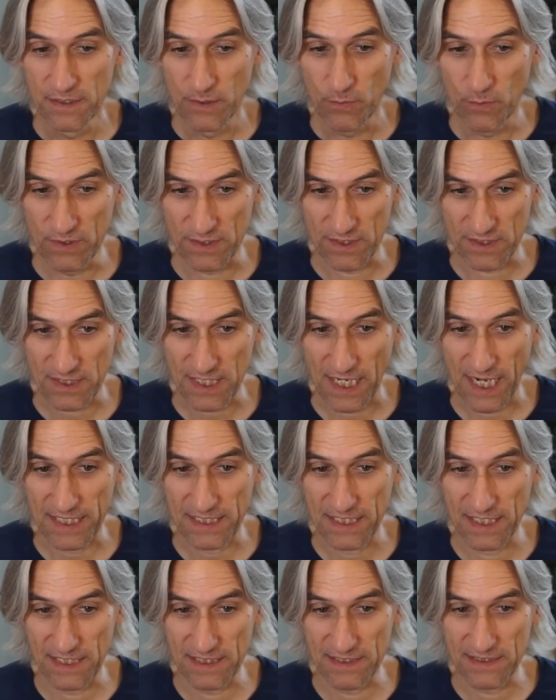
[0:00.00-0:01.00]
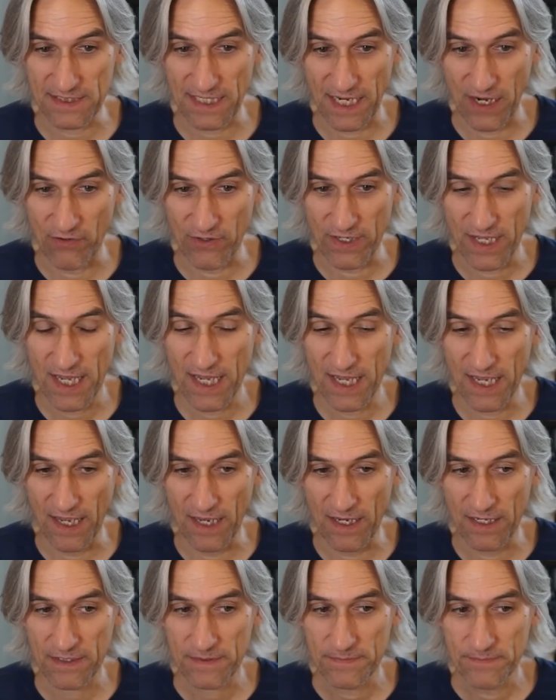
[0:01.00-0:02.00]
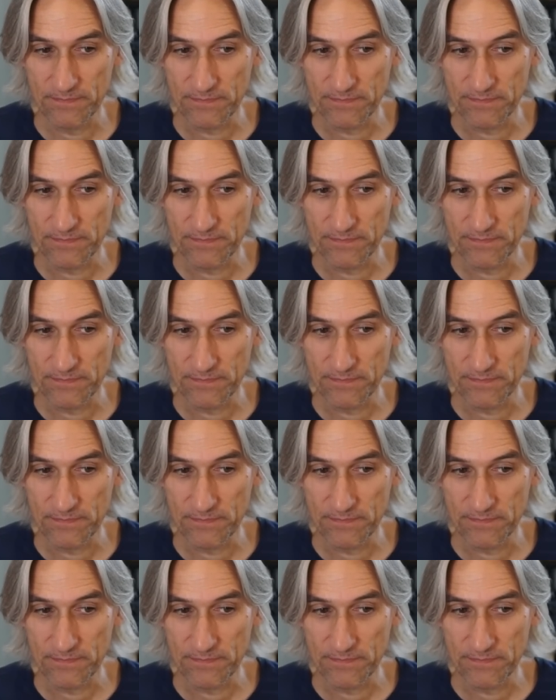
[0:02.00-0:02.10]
was attacking down here.